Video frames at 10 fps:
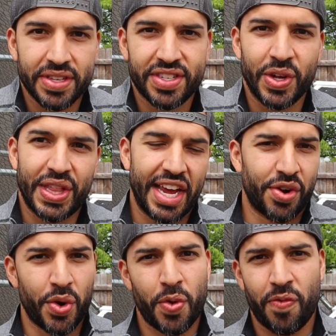So they
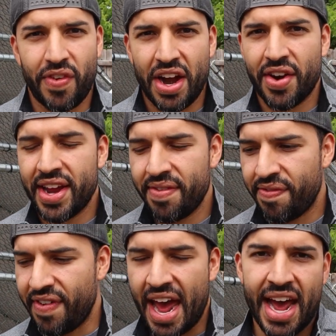grow very
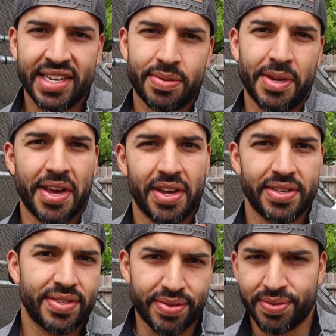fast
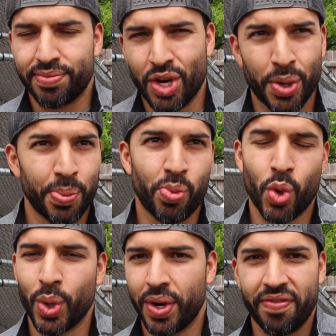because they're
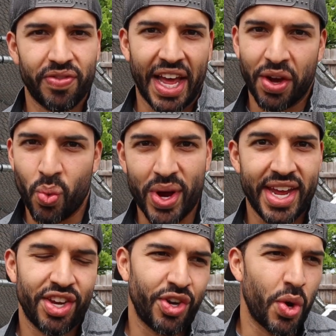more of like a
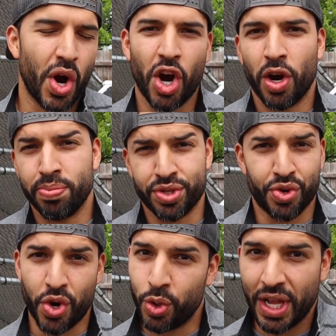weed. You know, herbs
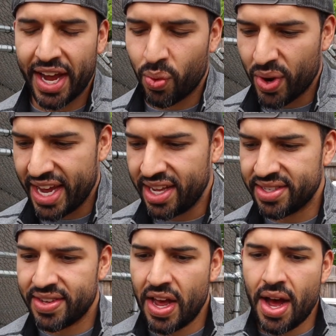grow like
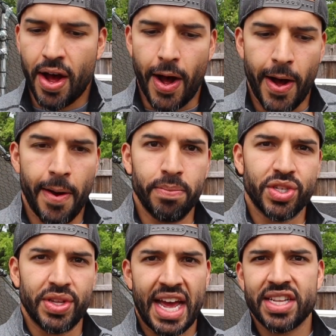weeds.
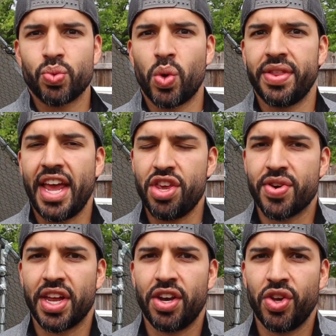So that's one that you
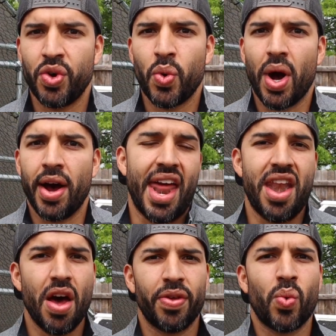can do.
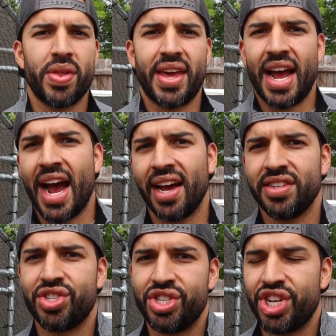Another one that I
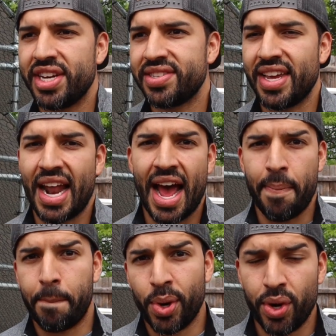highly suggest that I
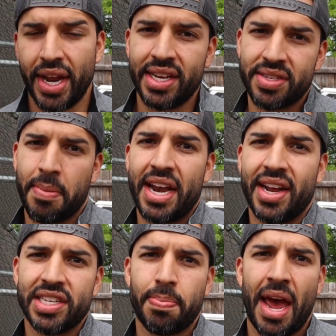put into my
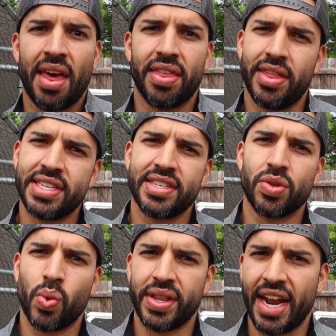dust bath, and this is
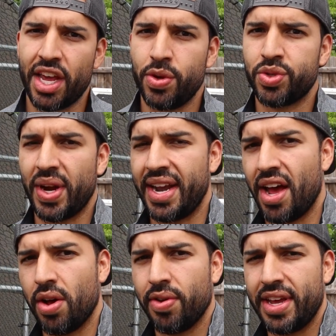the one that I use right
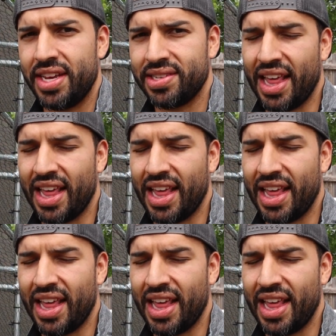now, is